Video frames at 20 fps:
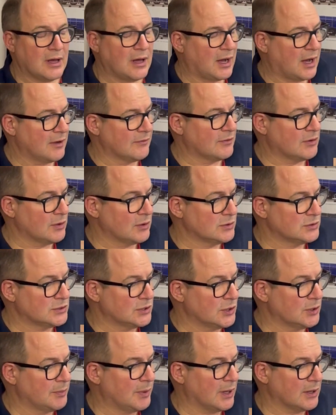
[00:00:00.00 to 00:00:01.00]
I've glued
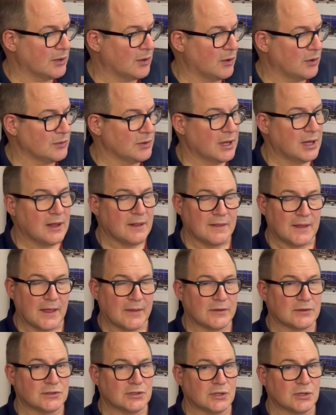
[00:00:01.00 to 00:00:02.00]
two back on. The
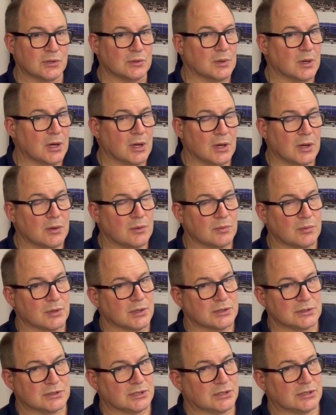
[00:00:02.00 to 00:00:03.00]
other two
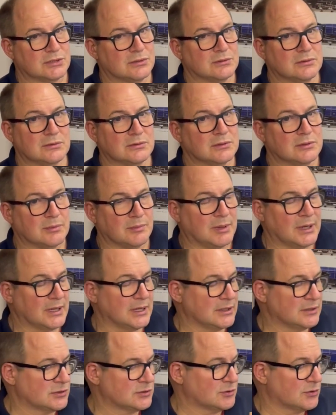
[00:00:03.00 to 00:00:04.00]
were just
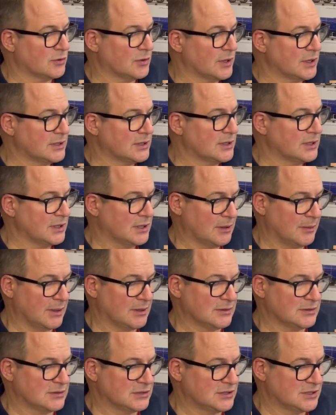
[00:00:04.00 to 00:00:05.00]
completely destroyed.
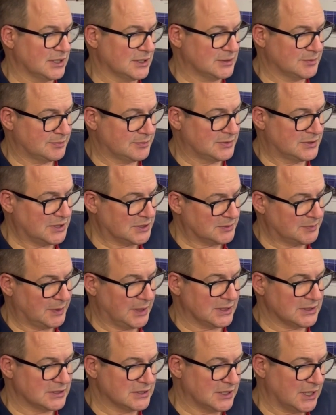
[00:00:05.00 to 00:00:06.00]
About six
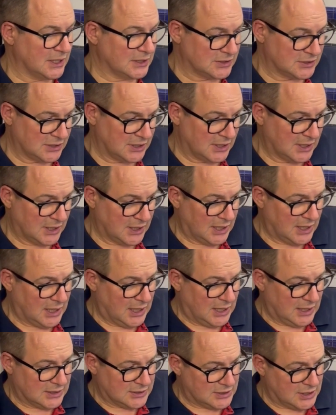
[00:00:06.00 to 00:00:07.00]
pieces each.
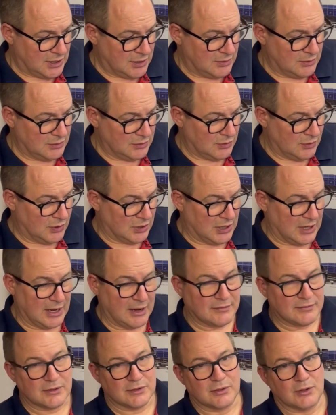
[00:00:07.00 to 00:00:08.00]
So you're going to
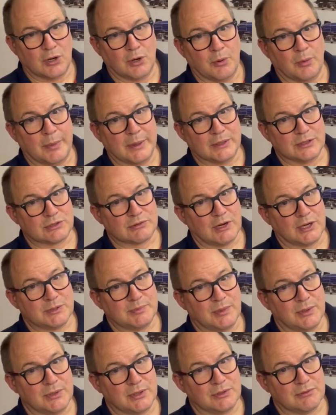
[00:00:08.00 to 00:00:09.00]
have to do a little bit of scratch
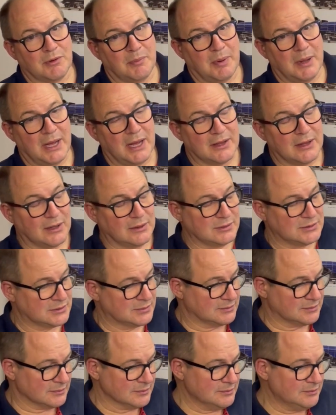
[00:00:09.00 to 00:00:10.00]
building to repair those,
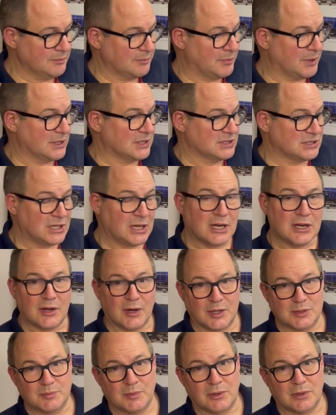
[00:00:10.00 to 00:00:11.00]
but it's still a
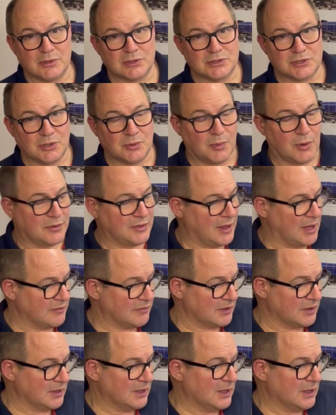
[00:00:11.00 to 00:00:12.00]
nice model, still worth having.